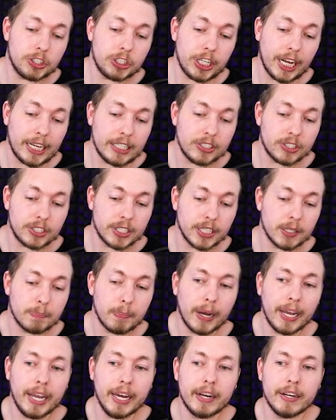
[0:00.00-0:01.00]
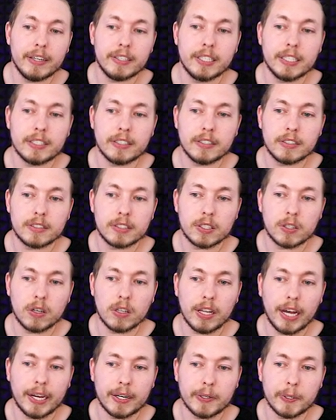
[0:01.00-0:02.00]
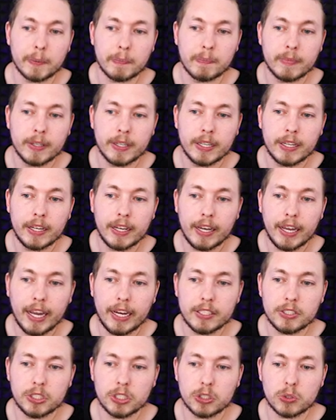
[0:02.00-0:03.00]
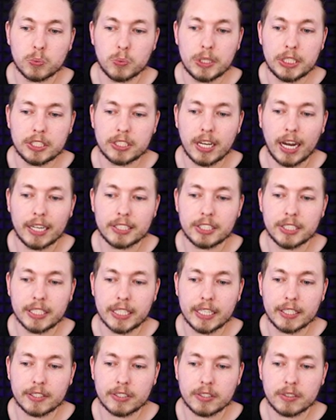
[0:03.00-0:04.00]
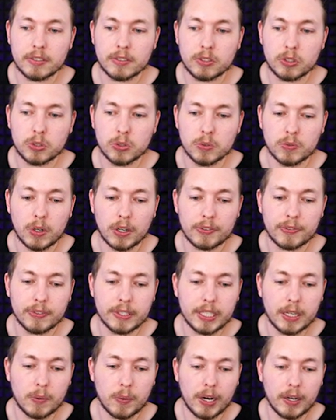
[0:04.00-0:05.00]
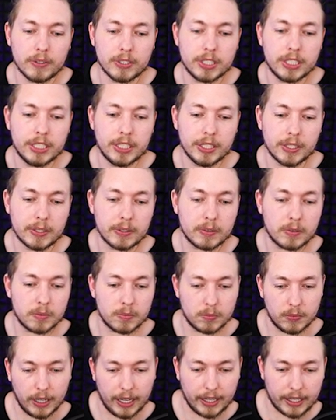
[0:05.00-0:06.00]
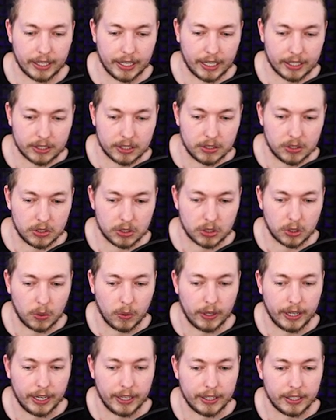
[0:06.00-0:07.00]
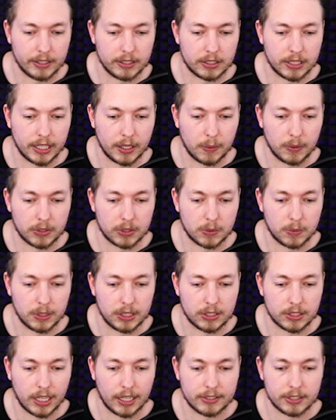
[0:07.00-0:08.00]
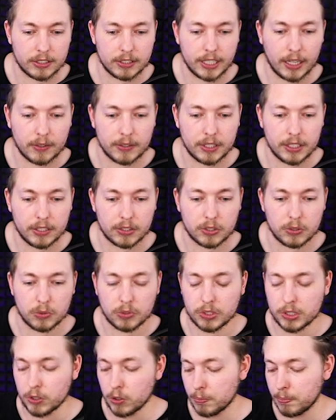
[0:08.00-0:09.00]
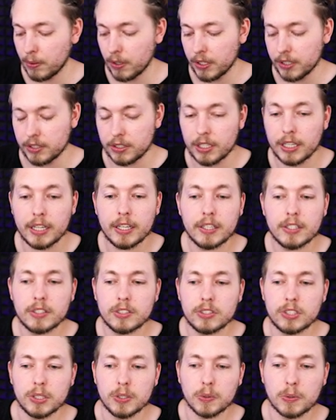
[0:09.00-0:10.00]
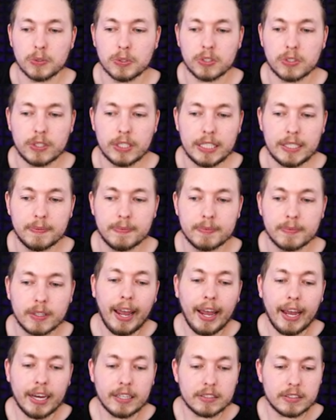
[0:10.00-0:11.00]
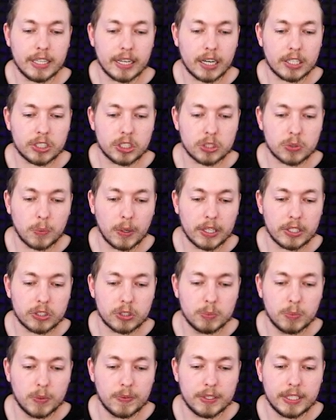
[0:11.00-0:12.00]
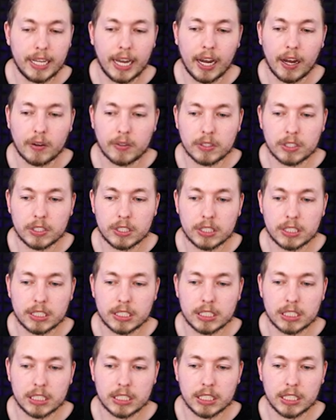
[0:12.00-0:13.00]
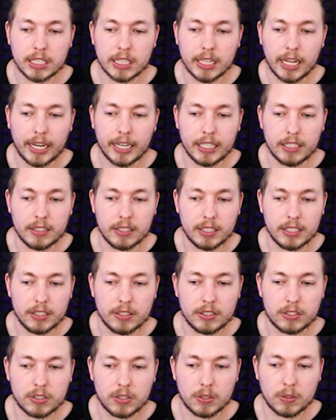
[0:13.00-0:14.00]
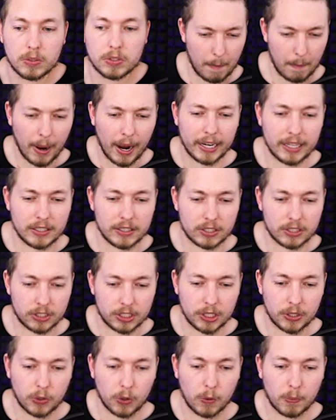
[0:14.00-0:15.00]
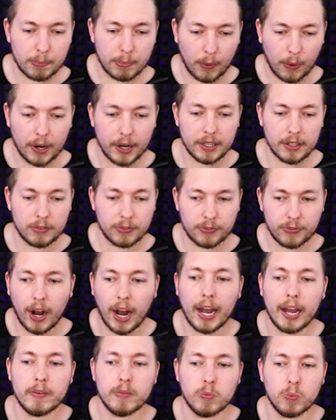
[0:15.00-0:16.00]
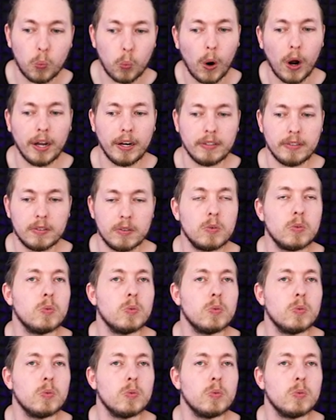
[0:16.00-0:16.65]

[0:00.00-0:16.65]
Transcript: change it by editing the collider and just resizing it to roughly around here. I can actually just go ahead and say I want to resize it down here to zero point zero three. And then I just wanted to move it down slightly. So minus zero point five one